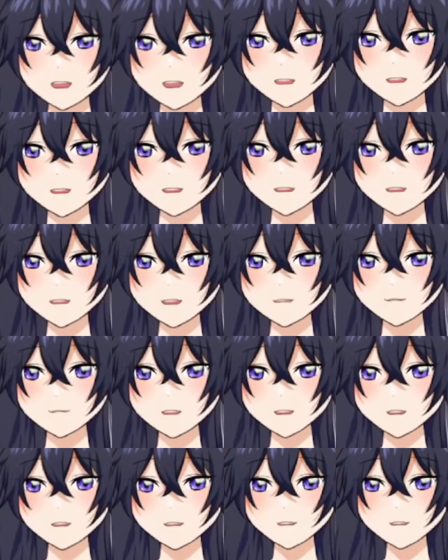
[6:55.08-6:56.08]
click that one.
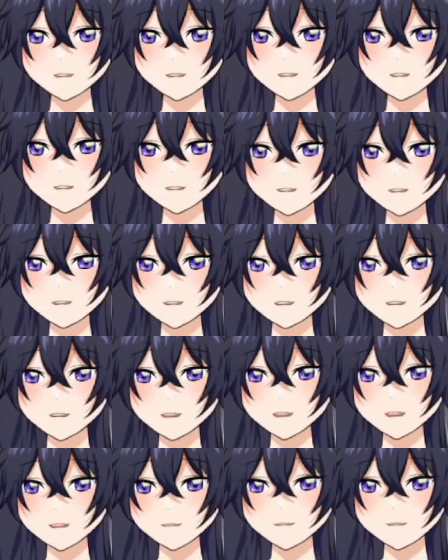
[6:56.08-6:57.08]
Alright,
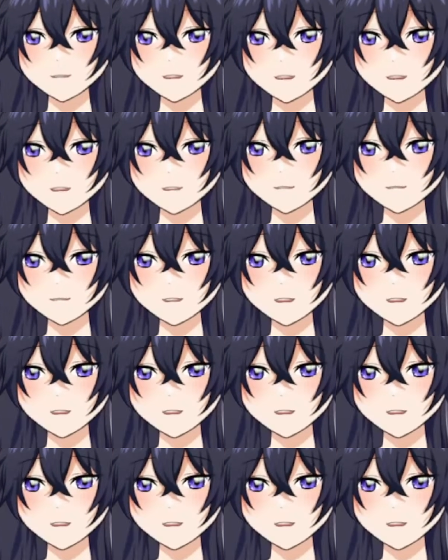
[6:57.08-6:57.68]
there's the 100.